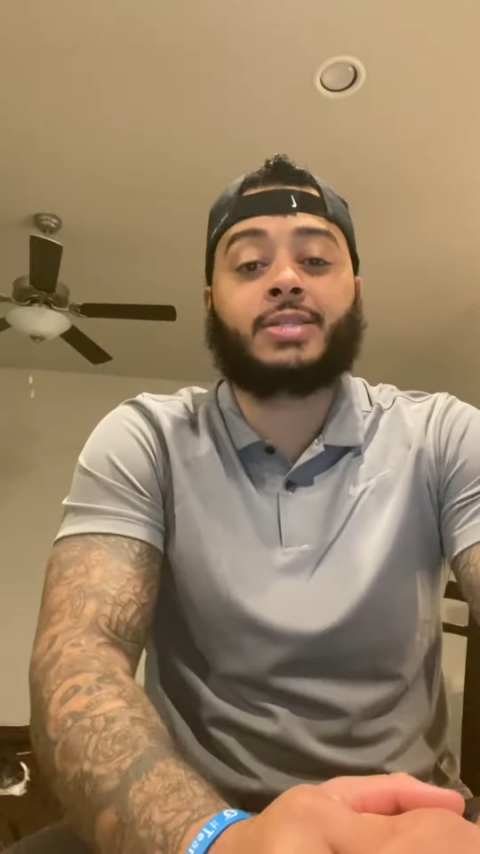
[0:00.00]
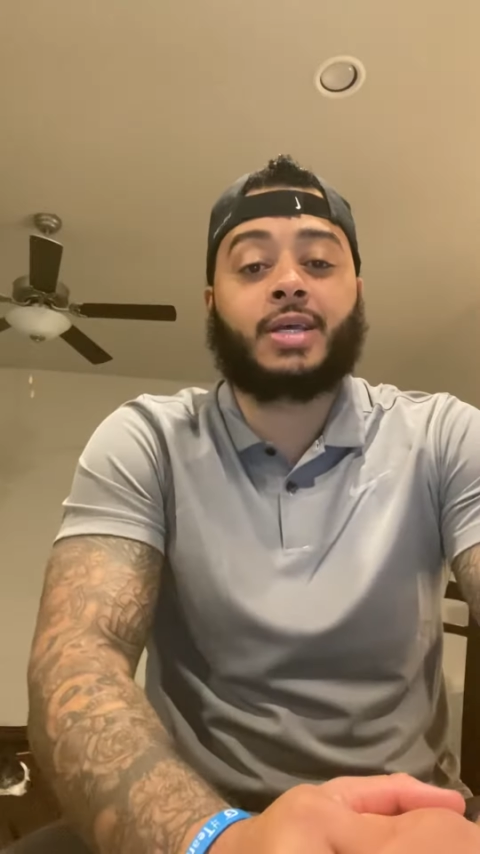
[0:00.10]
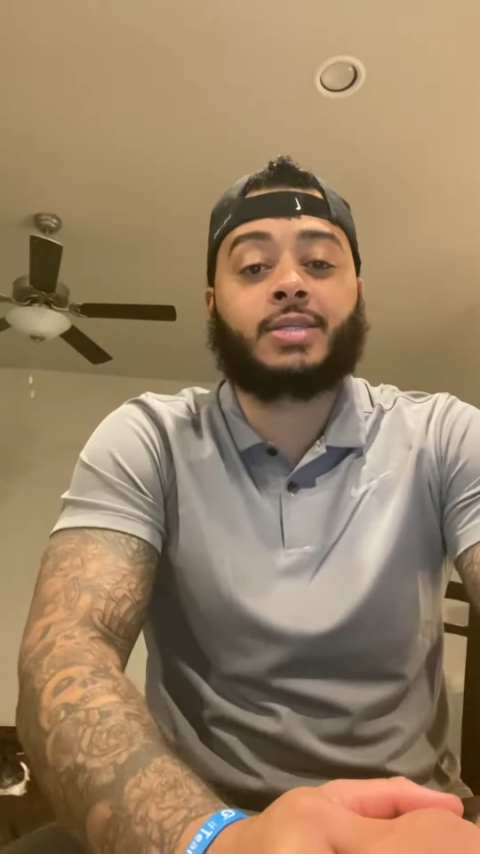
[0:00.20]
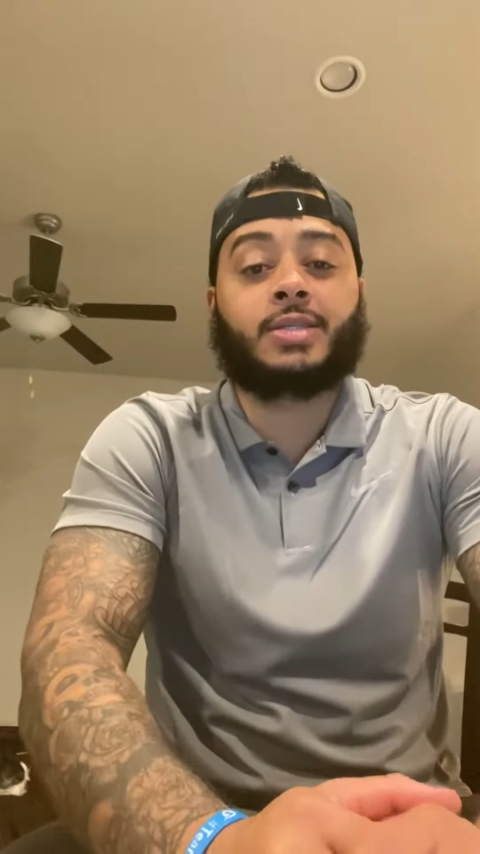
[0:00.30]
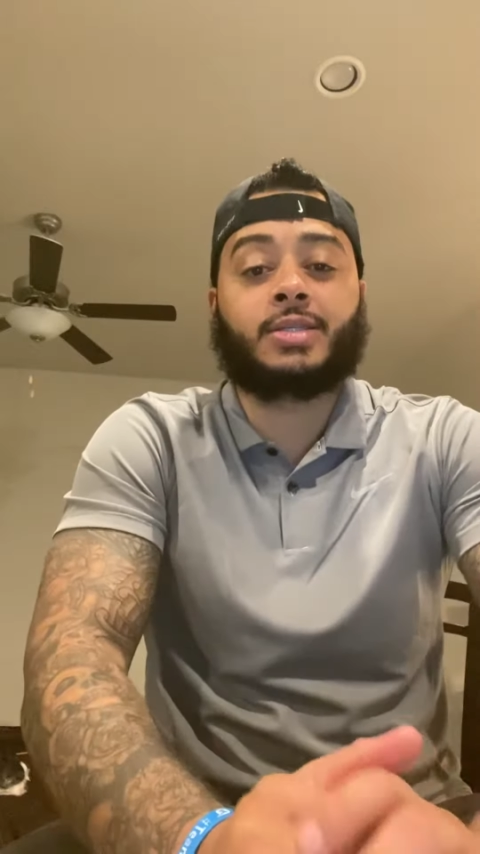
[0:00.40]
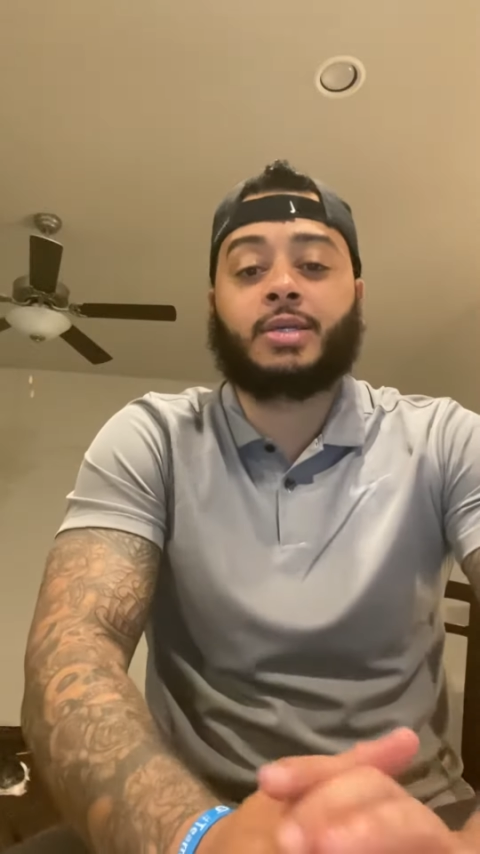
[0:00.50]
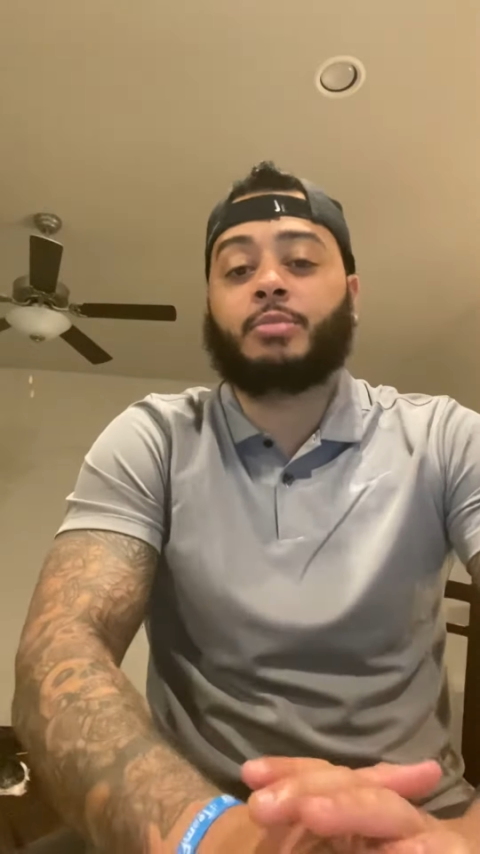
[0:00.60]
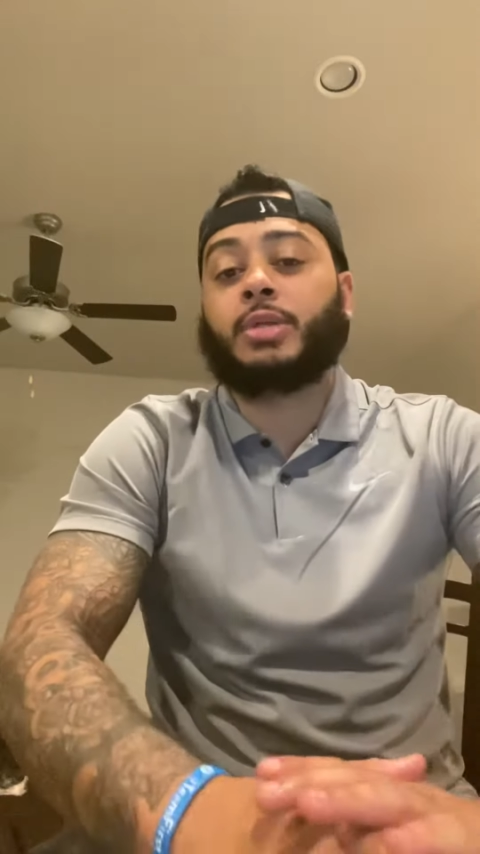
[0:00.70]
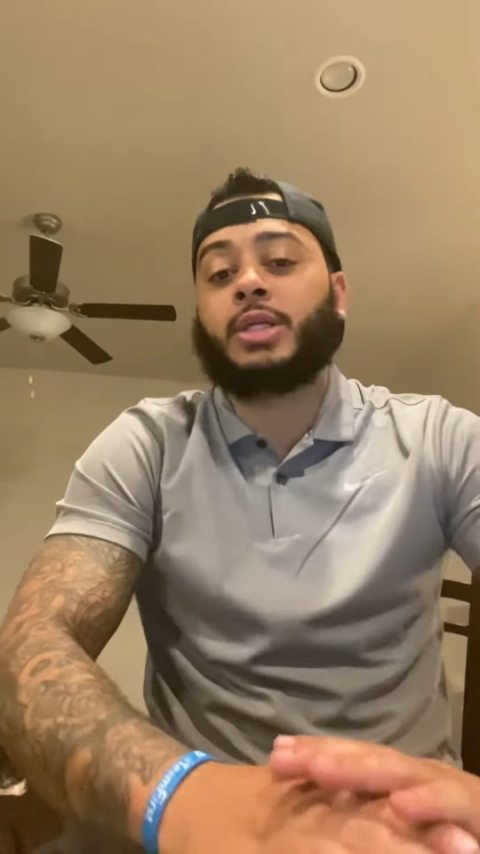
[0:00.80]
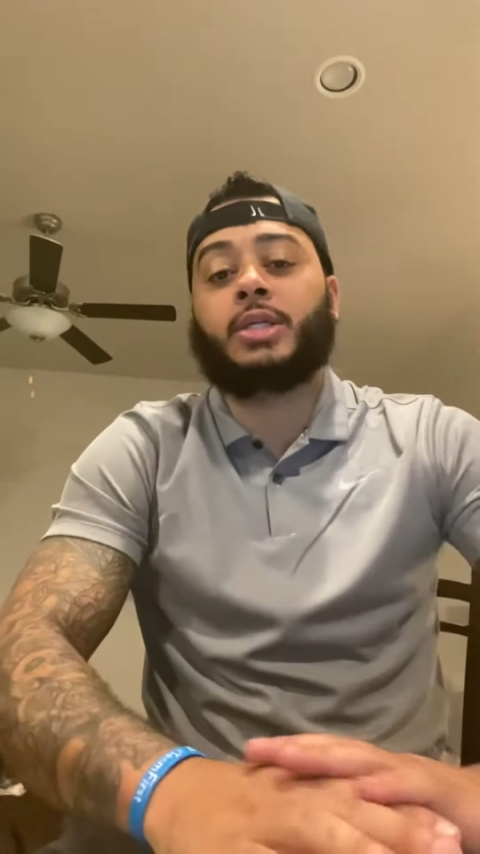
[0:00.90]
Texas,
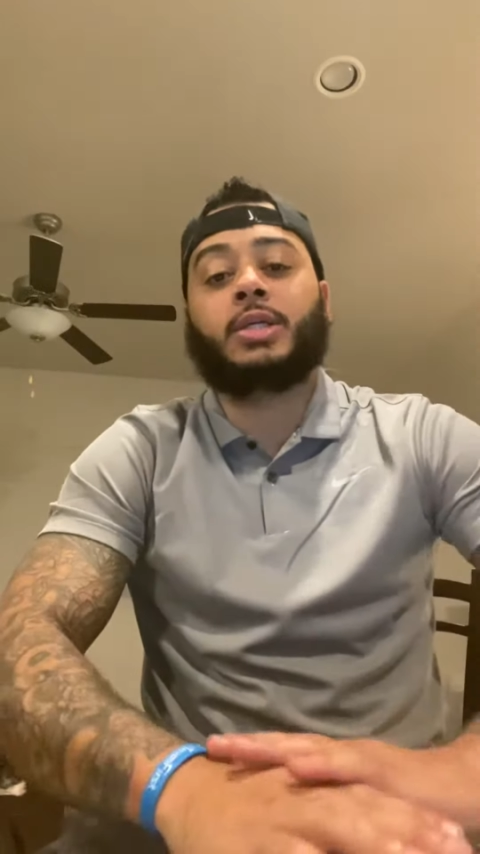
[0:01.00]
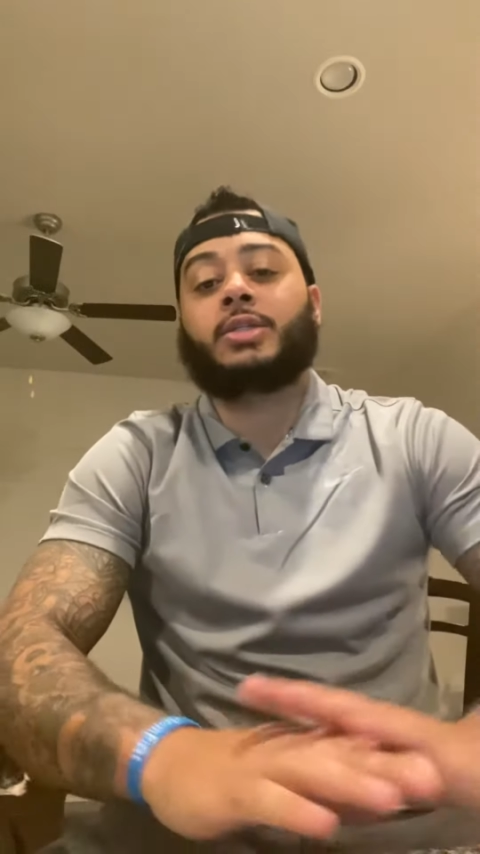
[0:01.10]
completely,